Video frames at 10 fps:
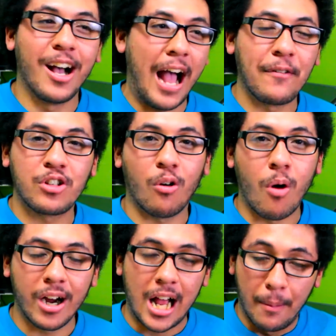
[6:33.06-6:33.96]
Avatar
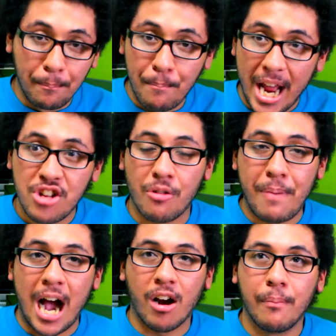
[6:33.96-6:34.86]
Juan got a major
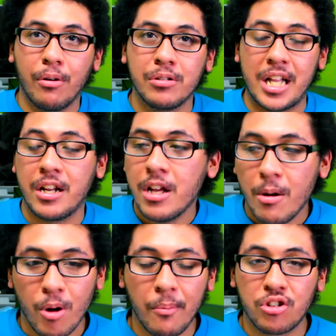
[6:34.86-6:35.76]
power boost and
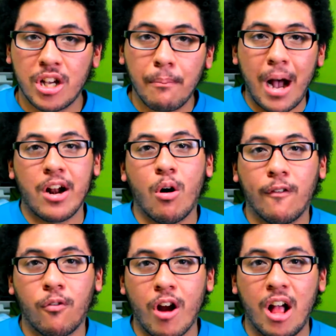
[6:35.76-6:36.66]
pretty much combined
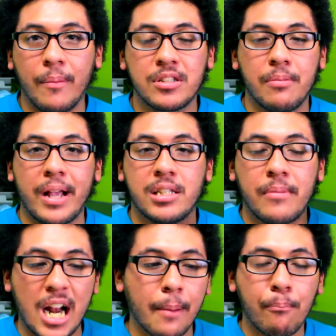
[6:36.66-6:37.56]
all four elements to make some
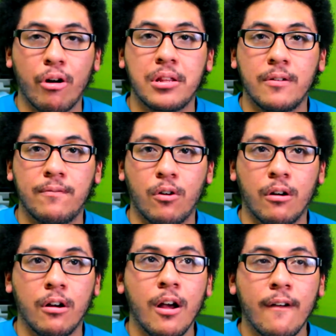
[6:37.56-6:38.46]
kind of prison
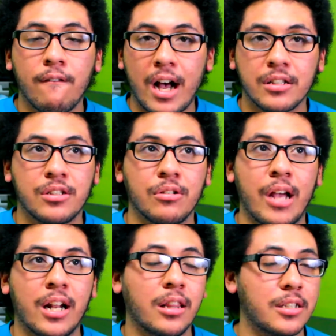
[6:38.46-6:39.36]
for Vatu
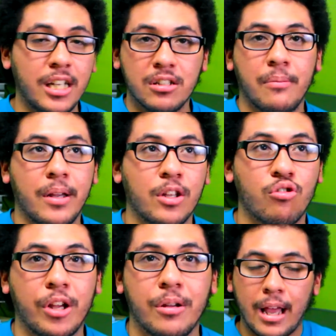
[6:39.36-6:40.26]
and seals him in a
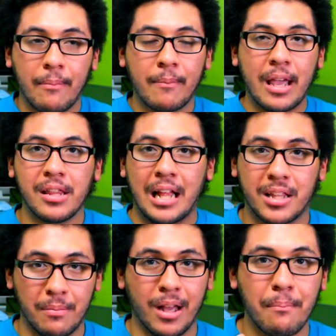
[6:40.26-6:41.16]
tree. And I'm guessing that's
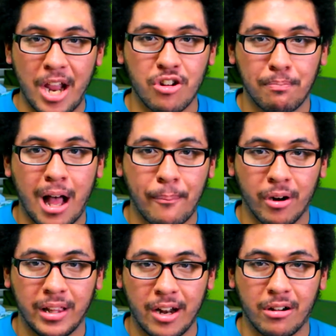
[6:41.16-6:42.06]
going to be a major plot
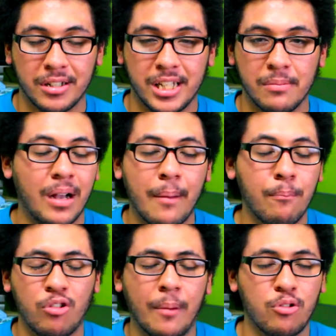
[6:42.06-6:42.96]
point later on in the season, but
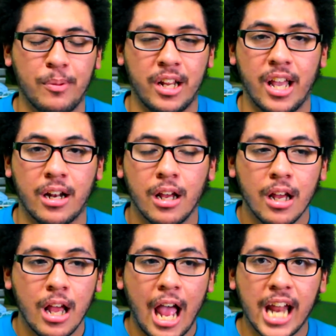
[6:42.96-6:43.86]
I'm jumping ahead.
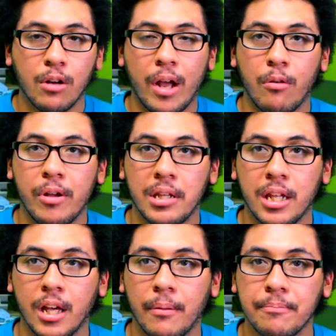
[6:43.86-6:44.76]
Anyway, we
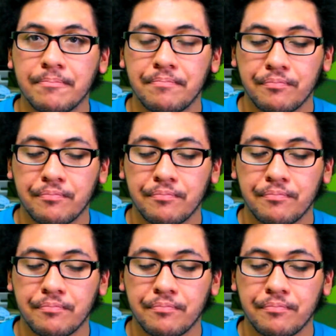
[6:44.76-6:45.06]
see Juan